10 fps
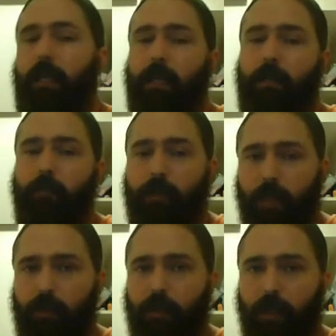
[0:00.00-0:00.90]
negative
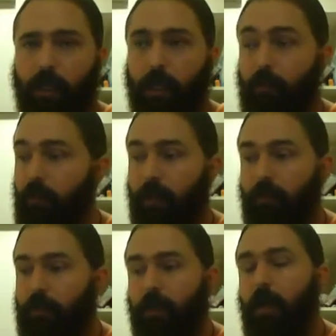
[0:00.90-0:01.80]
attention I get if I
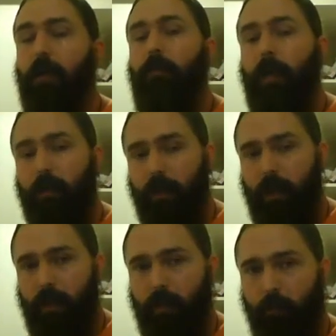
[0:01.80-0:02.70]
even talk about
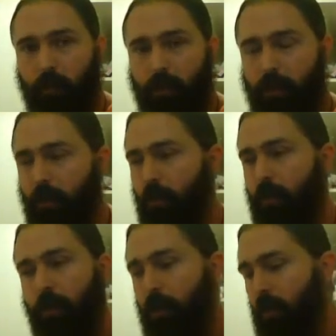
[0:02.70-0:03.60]
that anymore. So
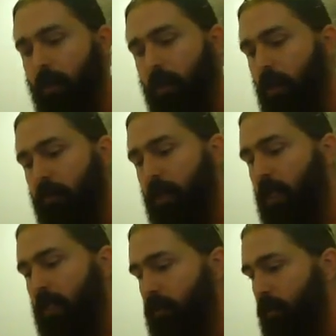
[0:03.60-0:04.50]
I'm
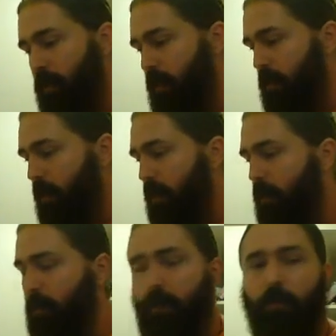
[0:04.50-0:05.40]
not interested in
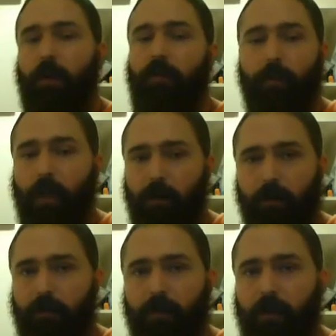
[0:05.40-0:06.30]
talking about what I've power
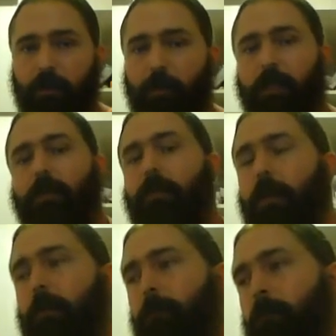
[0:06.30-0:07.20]
lifted on the big
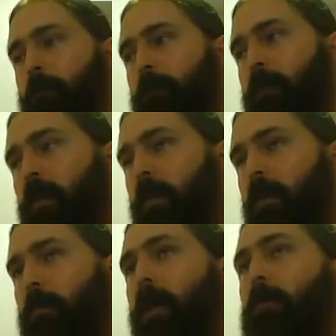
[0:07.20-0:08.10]
three.
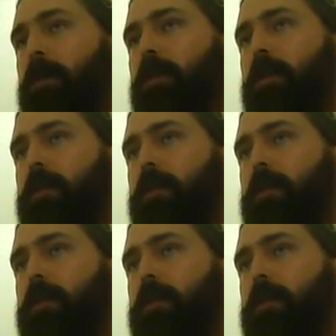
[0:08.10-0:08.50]
My mission